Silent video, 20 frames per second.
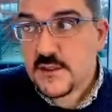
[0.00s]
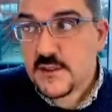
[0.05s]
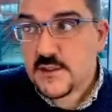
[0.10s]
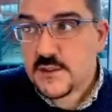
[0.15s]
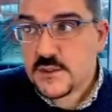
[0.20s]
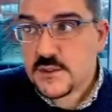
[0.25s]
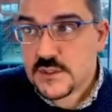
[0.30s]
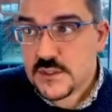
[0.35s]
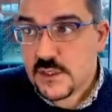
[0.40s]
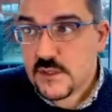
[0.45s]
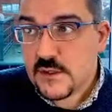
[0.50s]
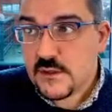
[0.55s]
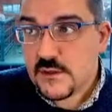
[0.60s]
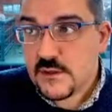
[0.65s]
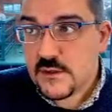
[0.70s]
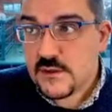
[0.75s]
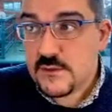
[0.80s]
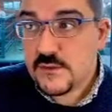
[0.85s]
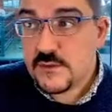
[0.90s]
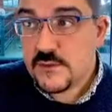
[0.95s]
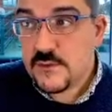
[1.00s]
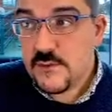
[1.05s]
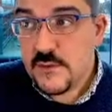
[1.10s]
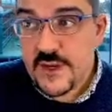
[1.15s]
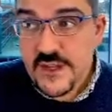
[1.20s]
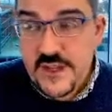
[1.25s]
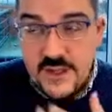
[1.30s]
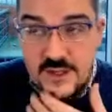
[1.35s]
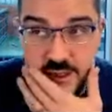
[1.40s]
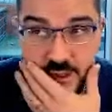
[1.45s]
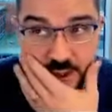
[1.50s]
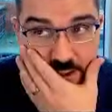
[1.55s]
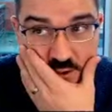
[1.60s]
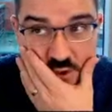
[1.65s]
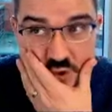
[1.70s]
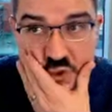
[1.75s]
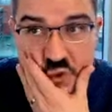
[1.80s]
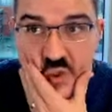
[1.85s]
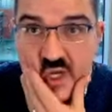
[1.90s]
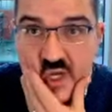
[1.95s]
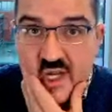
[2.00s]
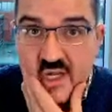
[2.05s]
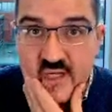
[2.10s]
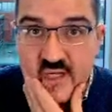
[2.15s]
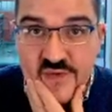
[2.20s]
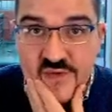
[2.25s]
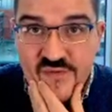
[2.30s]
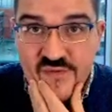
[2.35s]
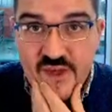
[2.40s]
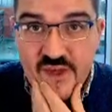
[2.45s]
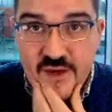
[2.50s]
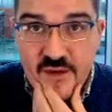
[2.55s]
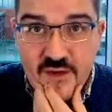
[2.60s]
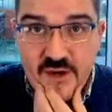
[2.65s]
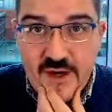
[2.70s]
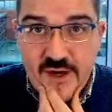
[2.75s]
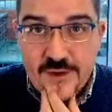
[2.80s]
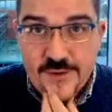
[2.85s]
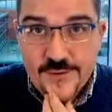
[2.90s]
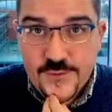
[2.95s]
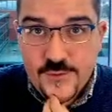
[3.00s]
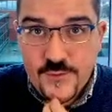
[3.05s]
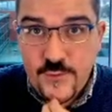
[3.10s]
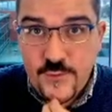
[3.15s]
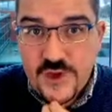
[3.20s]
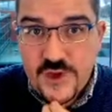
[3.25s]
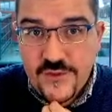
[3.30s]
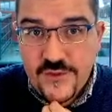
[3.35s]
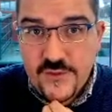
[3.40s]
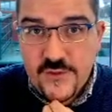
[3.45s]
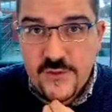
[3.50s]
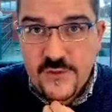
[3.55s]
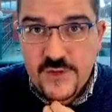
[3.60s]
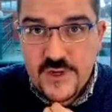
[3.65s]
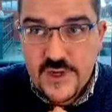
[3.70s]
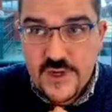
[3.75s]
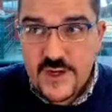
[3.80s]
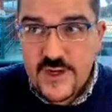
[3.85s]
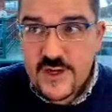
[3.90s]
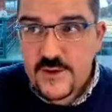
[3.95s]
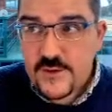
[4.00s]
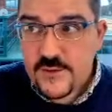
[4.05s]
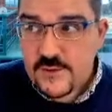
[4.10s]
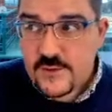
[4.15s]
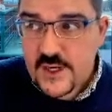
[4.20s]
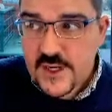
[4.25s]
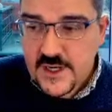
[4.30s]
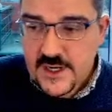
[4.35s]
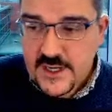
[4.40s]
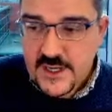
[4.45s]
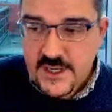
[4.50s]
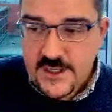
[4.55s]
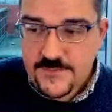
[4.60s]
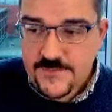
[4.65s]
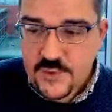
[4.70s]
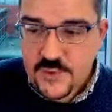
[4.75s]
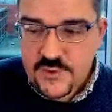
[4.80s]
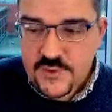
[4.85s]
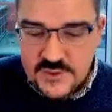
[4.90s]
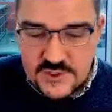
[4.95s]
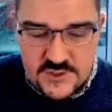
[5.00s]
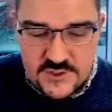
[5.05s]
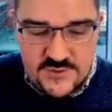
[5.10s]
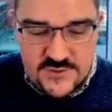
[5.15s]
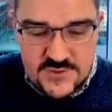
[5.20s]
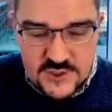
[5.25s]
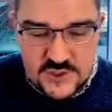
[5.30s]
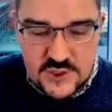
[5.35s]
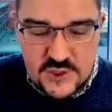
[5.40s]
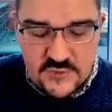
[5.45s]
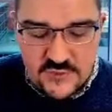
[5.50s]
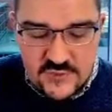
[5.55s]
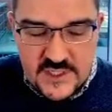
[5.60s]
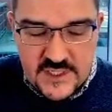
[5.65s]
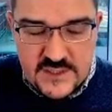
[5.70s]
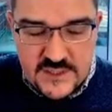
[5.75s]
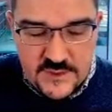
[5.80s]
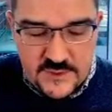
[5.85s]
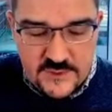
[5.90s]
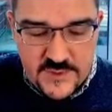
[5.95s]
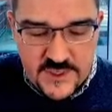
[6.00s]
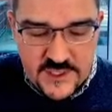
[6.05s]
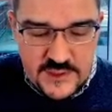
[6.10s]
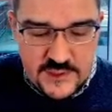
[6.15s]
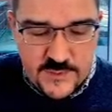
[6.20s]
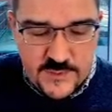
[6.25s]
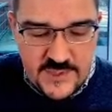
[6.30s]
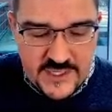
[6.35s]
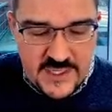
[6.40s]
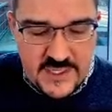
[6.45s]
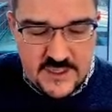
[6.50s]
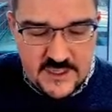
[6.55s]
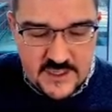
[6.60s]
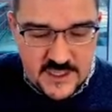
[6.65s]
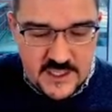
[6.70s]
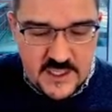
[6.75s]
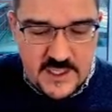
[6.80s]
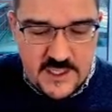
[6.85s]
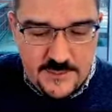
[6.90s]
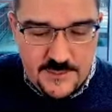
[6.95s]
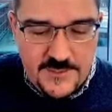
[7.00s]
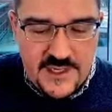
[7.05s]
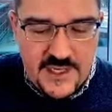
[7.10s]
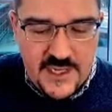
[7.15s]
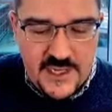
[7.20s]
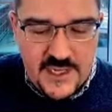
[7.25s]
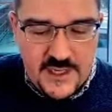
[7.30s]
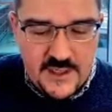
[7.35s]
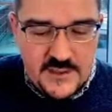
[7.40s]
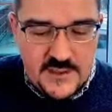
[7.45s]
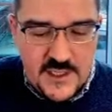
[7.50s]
So we are trying to figure out whether or not or to the degree to which we can accommodate